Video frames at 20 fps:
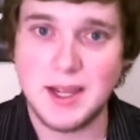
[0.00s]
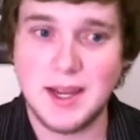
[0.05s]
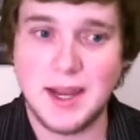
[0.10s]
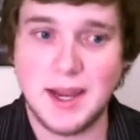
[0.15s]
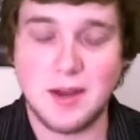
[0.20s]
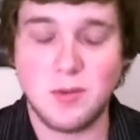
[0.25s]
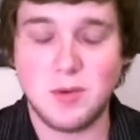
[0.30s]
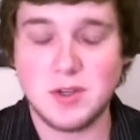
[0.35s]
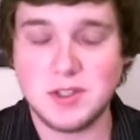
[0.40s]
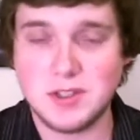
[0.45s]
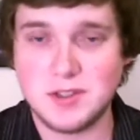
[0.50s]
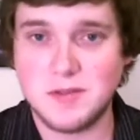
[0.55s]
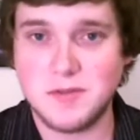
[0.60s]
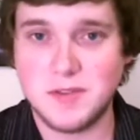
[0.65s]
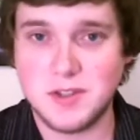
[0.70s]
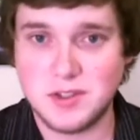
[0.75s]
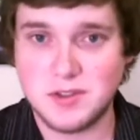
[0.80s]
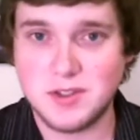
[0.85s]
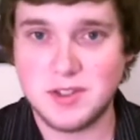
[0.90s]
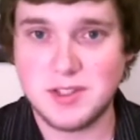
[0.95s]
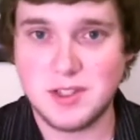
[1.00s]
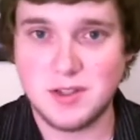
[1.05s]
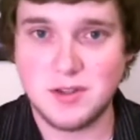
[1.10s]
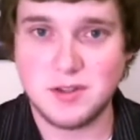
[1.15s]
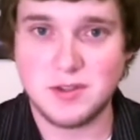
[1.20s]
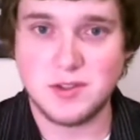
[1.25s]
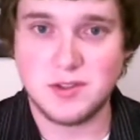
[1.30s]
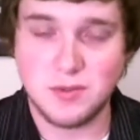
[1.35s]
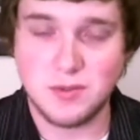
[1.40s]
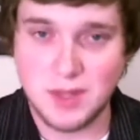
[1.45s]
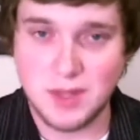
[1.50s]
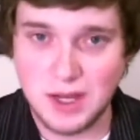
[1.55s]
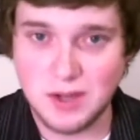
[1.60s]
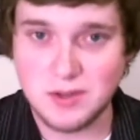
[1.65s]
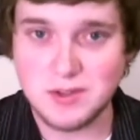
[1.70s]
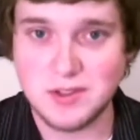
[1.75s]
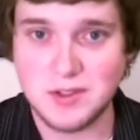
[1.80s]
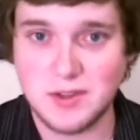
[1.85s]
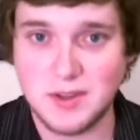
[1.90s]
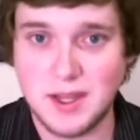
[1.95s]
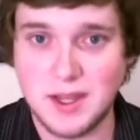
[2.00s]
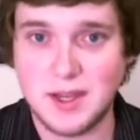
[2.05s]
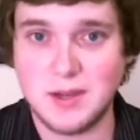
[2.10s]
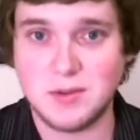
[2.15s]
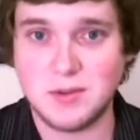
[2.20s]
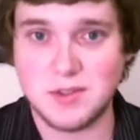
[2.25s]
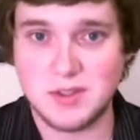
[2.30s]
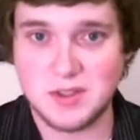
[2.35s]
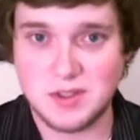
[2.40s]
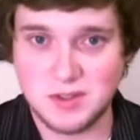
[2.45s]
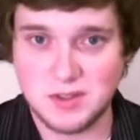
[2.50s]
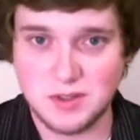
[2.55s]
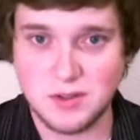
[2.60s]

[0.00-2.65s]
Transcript: and it wasn't officially till 2000 that it was,